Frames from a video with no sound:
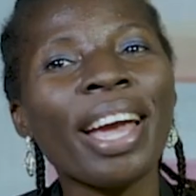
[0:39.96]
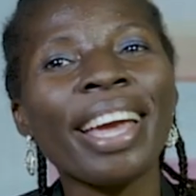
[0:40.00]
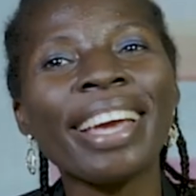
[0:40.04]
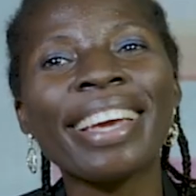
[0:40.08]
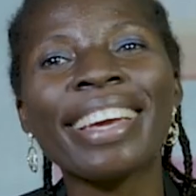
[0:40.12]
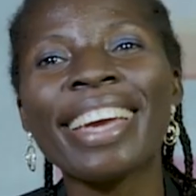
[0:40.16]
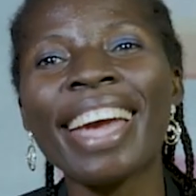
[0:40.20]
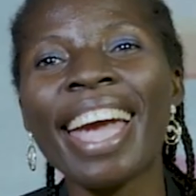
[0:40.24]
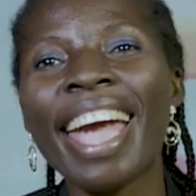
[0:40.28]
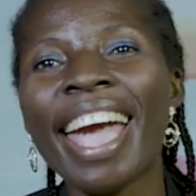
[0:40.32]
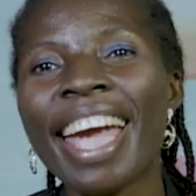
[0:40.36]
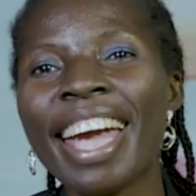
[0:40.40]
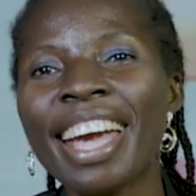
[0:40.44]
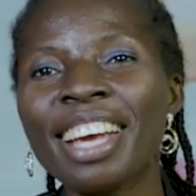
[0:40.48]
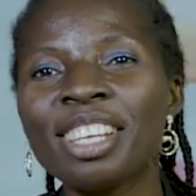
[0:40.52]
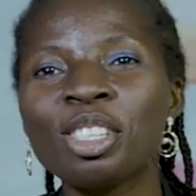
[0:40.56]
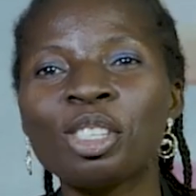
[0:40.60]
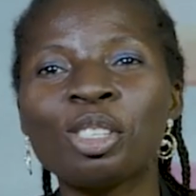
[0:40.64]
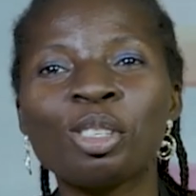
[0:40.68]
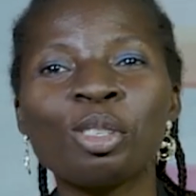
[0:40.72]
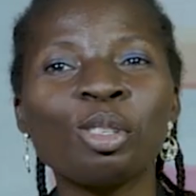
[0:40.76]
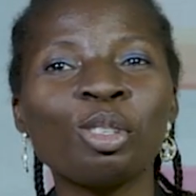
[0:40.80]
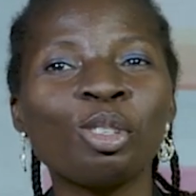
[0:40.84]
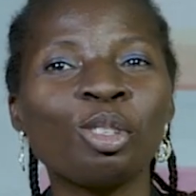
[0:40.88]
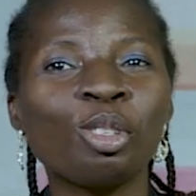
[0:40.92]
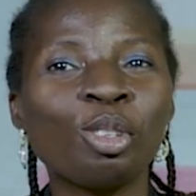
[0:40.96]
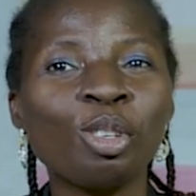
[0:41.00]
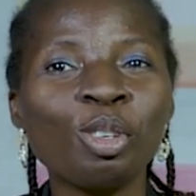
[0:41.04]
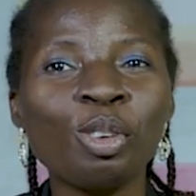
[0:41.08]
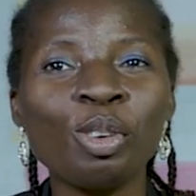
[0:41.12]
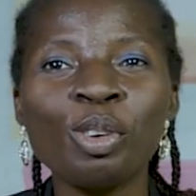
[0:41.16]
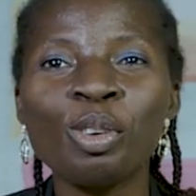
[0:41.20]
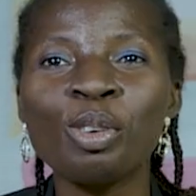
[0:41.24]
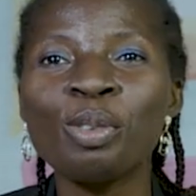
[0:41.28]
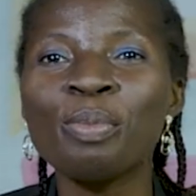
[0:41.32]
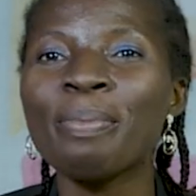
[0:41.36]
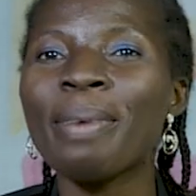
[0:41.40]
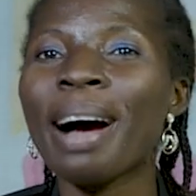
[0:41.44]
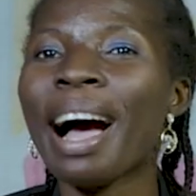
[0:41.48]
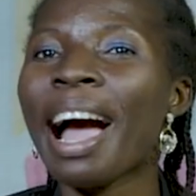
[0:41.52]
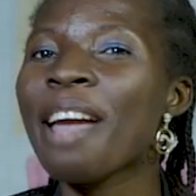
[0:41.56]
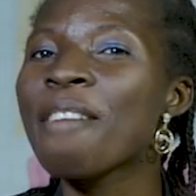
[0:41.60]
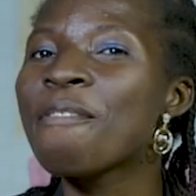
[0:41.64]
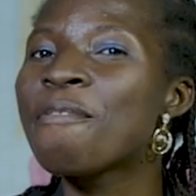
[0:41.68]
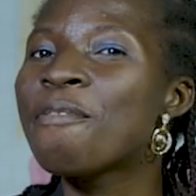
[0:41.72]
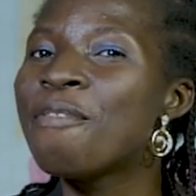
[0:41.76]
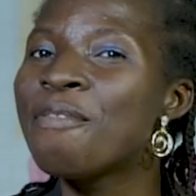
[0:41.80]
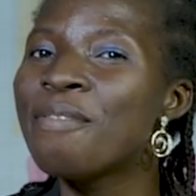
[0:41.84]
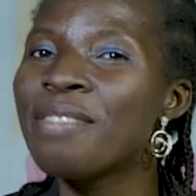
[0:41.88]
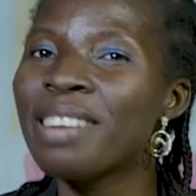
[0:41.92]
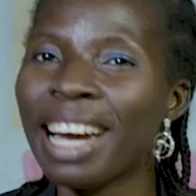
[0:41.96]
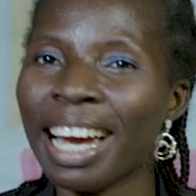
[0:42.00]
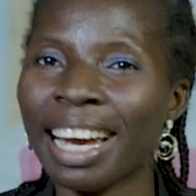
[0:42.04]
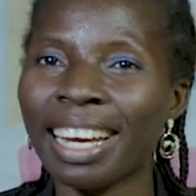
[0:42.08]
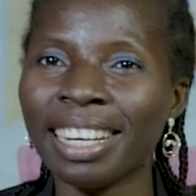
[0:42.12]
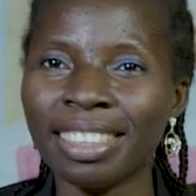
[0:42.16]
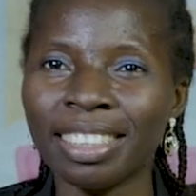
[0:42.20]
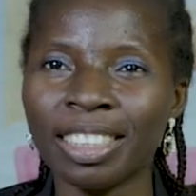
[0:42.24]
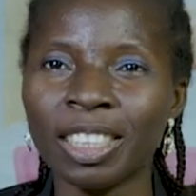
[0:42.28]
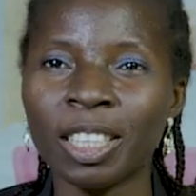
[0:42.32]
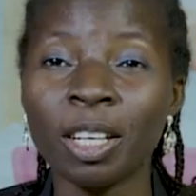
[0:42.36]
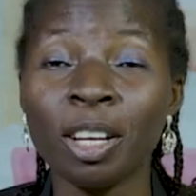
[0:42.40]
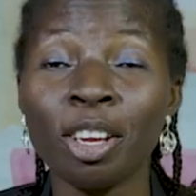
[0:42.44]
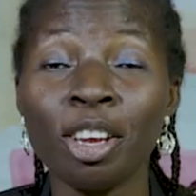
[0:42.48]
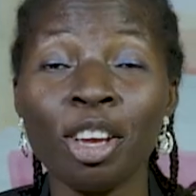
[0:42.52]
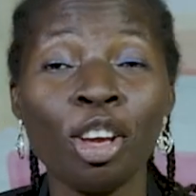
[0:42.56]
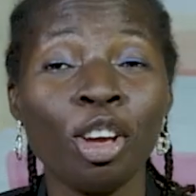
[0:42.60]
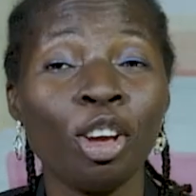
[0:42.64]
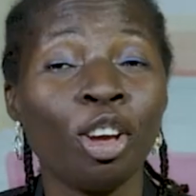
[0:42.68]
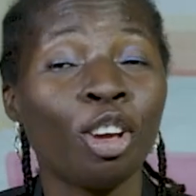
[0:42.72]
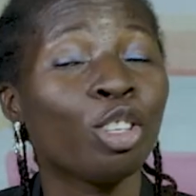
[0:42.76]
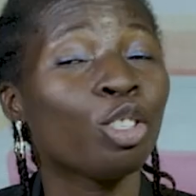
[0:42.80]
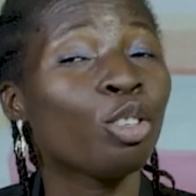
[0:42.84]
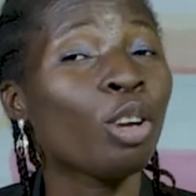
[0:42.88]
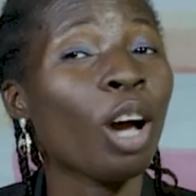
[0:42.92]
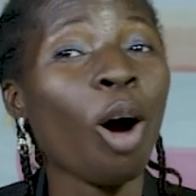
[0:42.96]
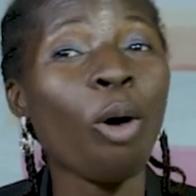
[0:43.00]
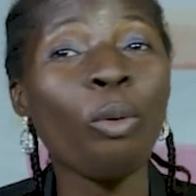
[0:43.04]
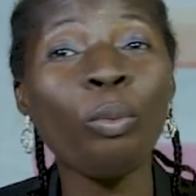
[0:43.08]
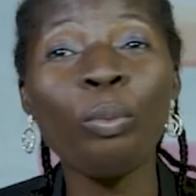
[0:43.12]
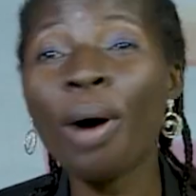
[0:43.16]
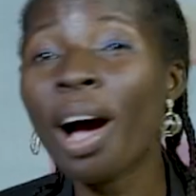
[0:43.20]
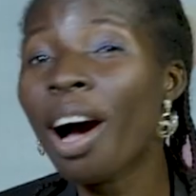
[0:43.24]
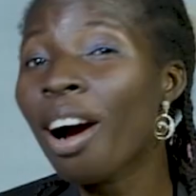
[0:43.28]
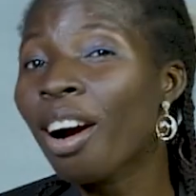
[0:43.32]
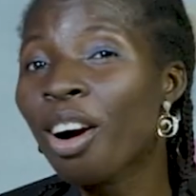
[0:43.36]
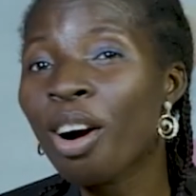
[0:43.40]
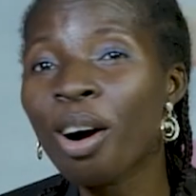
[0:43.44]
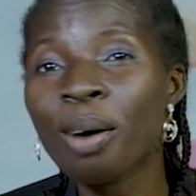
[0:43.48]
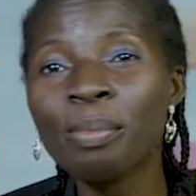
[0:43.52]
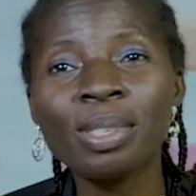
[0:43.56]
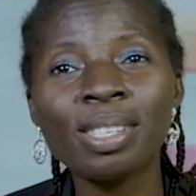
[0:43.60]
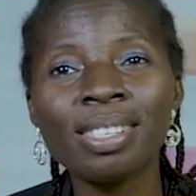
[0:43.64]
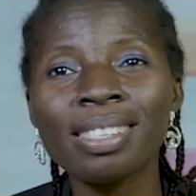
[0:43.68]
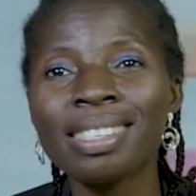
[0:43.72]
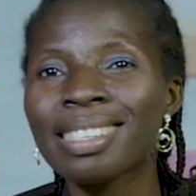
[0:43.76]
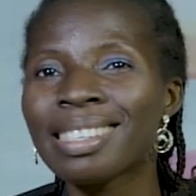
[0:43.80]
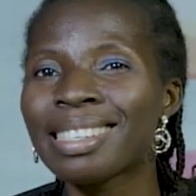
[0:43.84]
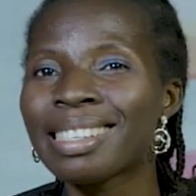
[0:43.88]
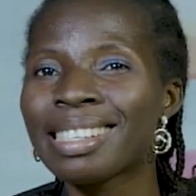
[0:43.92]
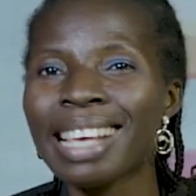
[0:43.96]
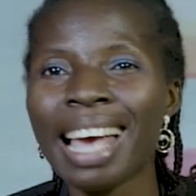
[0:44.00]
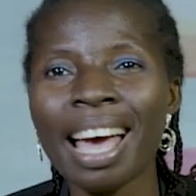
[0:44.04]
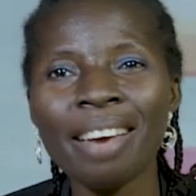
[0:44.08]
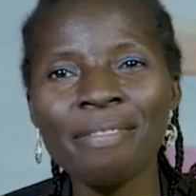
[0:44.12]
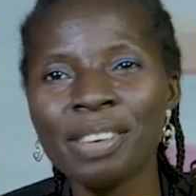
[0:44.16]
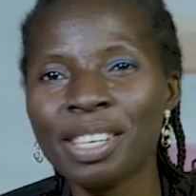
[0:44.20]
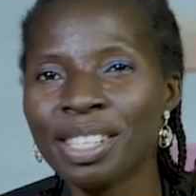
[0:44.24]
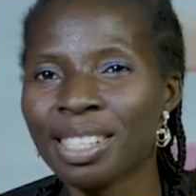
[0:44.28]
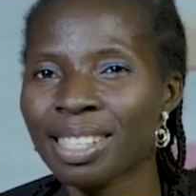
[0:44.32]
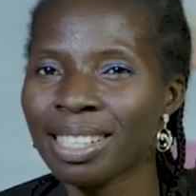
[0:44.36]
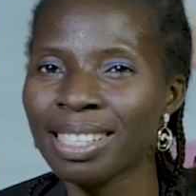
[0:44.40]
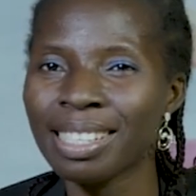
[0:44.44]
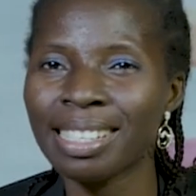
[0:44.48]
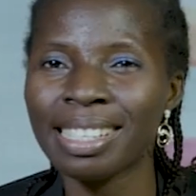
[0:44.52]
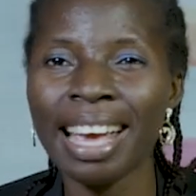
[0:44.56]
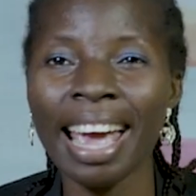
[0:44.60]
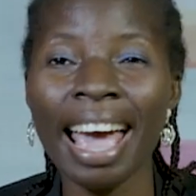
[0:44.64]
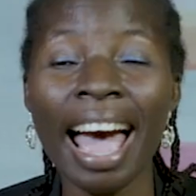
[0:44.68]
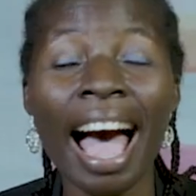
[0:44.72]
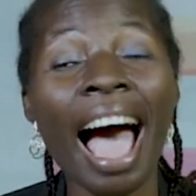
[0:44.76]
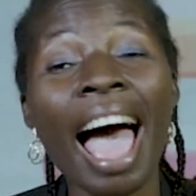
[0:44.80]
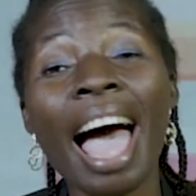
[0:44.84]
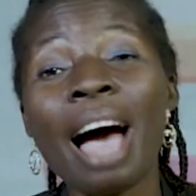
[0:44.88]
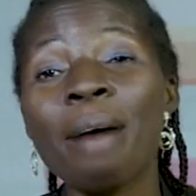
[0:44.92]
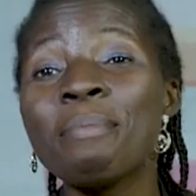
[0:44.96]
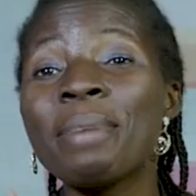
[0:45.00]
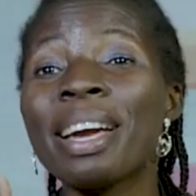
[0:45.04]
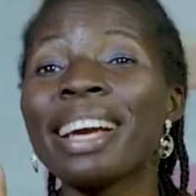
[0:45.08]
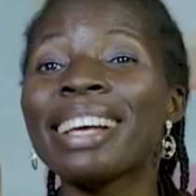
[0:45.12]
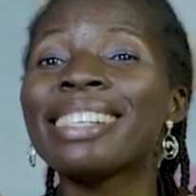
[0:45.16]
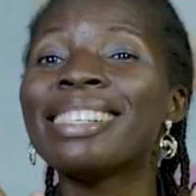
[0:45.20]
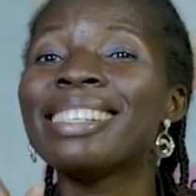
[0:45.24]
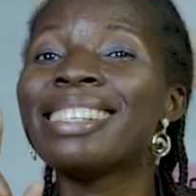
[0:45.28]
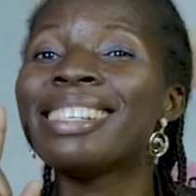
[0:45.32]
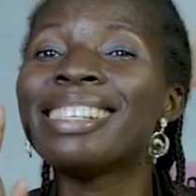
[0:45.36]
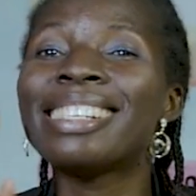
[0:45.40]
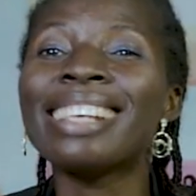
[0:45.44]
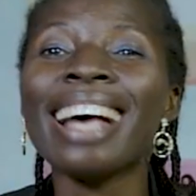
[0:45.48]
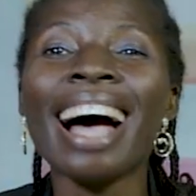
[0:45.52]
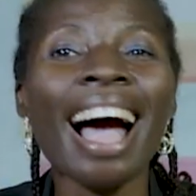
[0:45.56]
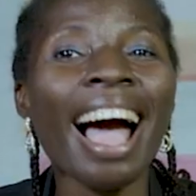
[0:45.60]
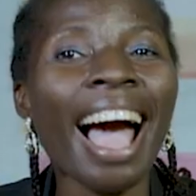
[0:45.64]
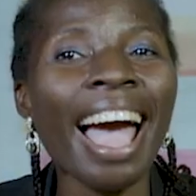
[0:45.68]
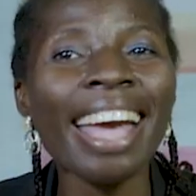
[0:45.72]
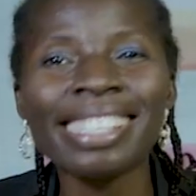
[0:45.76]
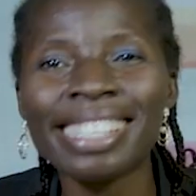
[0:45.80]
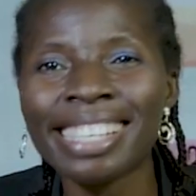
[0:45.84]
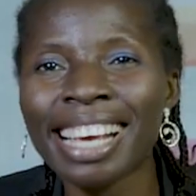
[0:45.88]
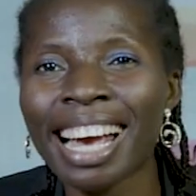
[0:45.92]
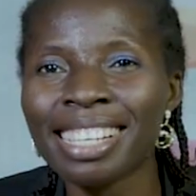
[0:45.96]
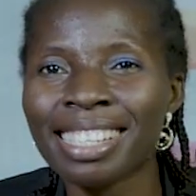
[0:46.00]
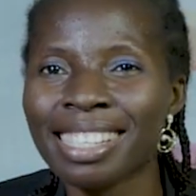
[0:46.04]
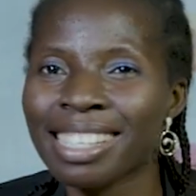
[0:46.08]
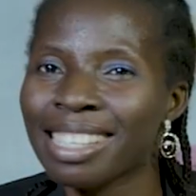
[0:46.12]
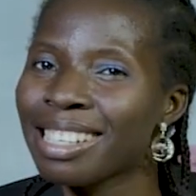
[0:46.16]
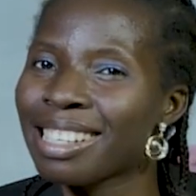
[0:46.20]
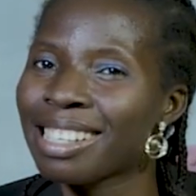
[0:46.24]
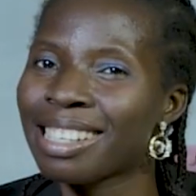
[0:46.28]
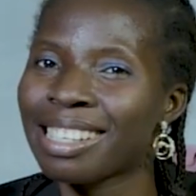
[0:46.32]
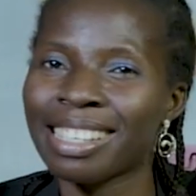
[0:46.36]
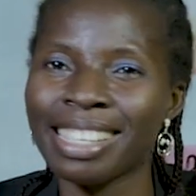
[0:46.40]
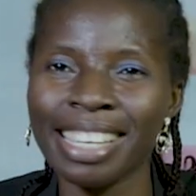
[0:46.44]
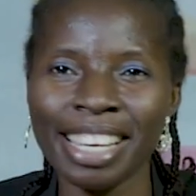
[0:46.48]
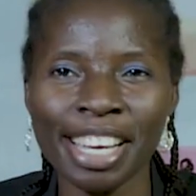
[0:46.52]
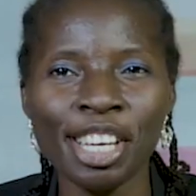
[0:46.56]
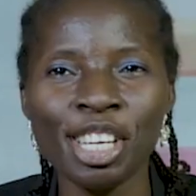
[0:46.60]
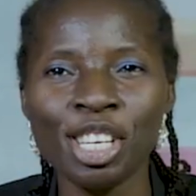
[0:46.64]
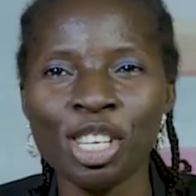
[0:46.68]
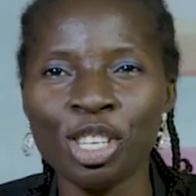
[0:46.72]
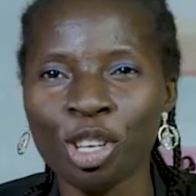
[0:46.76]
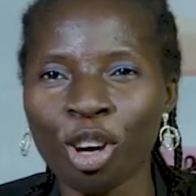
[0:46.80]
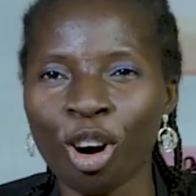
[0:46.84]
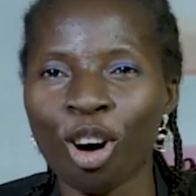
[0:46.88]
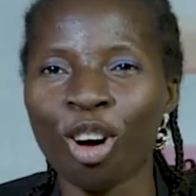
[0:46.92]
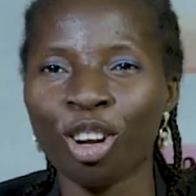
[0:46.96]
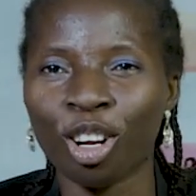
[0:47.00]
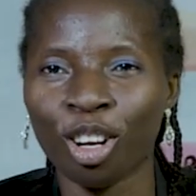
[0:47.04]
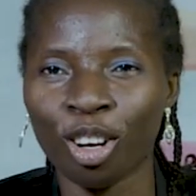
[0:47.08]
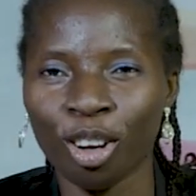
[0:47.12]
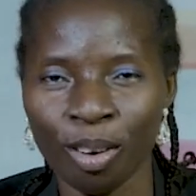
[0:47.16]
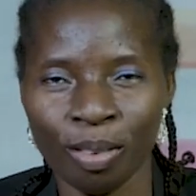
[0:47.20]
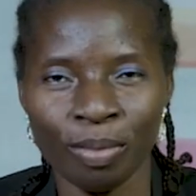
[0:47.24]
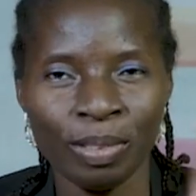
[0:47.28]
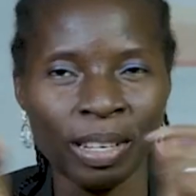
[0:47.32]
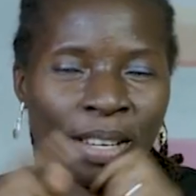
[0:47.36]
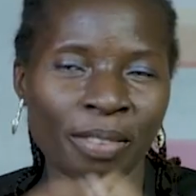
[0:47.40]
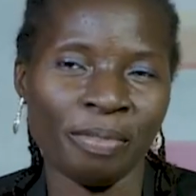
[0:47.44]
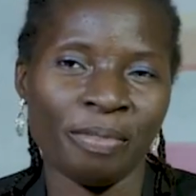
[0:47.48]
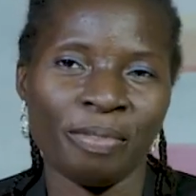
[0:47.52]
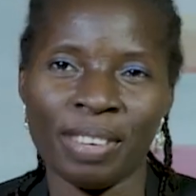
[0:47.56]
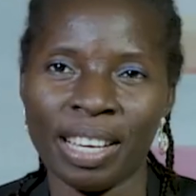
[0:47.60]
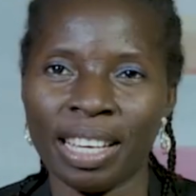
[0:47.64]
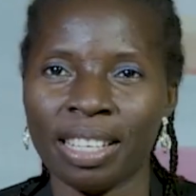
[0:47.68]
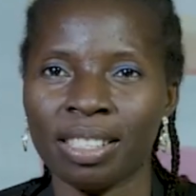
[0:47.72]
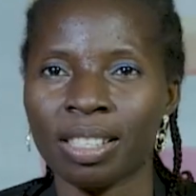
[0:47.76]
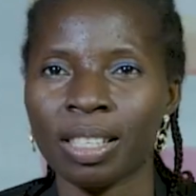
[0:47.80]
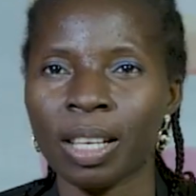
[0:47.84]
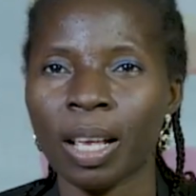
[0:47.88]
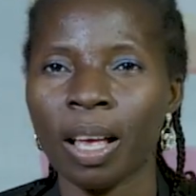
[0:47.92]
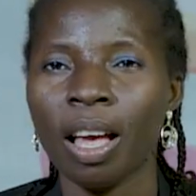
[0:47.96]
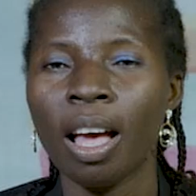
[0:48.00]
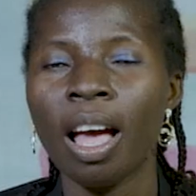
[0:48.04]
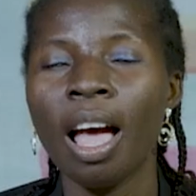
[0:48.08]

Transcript: again to you, my friend. You're welcome to service today. I am excited to see your lovely face.